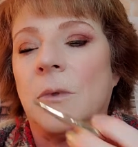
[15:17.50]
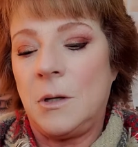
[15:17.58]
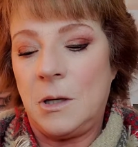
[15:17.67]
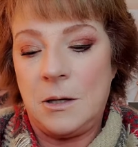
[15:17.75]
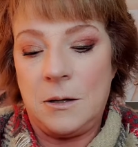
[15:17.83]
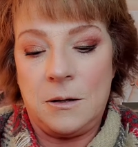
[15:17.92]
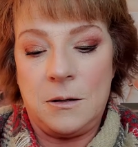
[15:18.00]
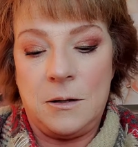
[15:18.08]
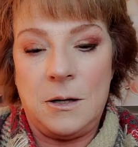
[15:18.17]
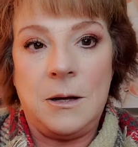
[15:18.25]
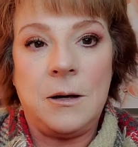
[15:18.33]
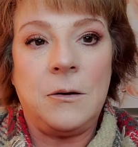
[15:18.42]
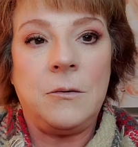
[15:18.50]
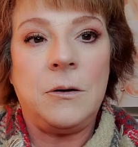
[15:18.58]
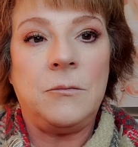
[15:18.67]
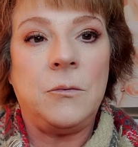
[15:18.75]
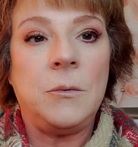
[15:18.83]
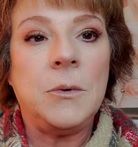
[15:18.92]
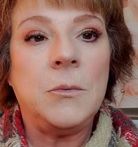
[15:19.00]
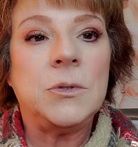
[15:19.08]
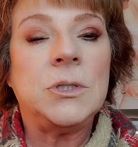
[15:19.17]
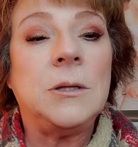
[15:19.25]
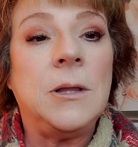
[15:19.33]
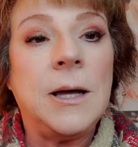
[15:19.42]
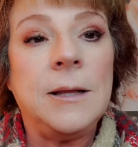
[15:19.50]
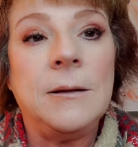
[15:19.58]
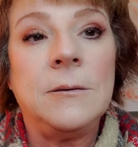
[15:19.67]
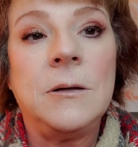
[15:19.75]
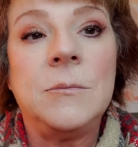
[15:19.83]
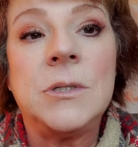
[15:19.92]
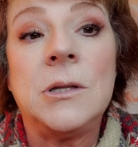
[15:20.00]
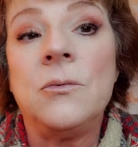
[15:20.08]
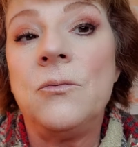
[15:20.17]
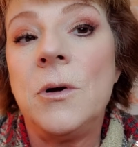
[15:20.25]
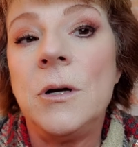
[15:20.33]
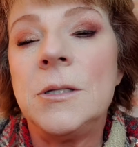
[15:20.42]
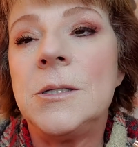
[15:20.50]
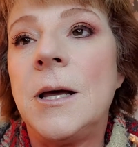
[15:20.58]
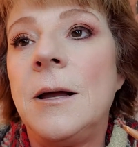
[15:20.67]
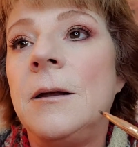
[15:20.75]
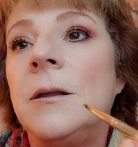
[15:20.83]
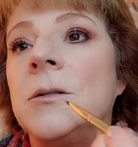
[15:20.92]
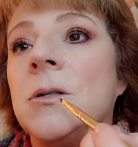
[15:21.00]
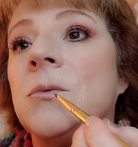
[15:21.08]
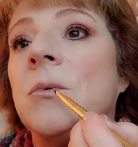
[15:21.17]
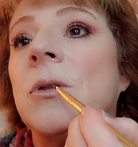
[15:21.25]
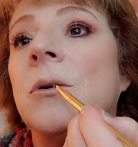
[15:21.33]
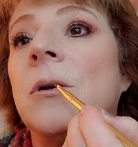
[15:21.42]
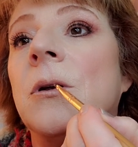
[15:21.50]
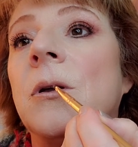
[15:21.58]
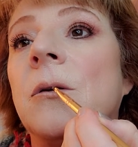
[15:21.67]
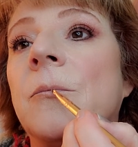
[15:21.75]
Okay, now if women were to line their lips on the wrong side, this is what they're going to do.